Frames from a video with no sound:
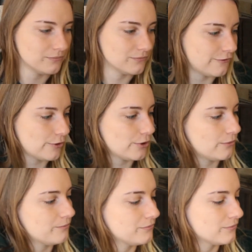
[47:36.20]
photo
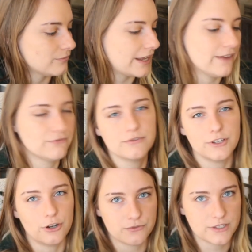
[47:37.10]
that
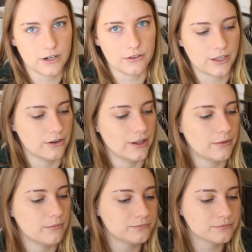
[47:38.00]
I've seen on the internet.
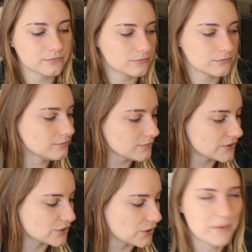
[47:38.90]

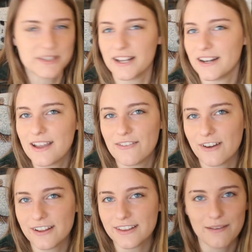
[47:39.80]
So I'm excited to
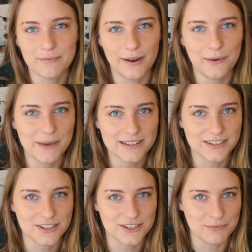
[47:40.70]
finally have my own
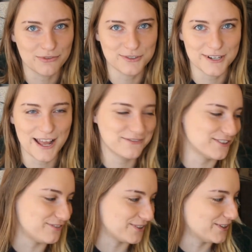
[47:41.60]
backstitching before and after
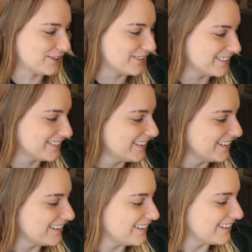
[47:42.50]
photo.
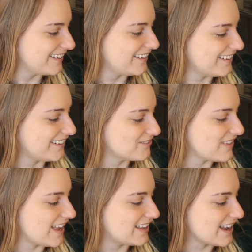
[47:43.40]

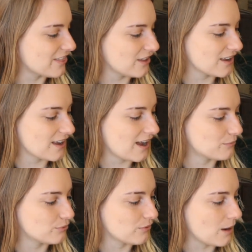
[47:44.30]
And I think I'm
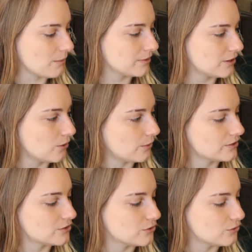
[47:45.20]
probably going
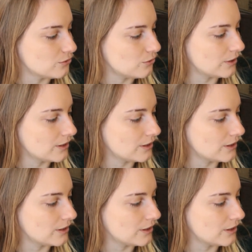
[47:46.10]
to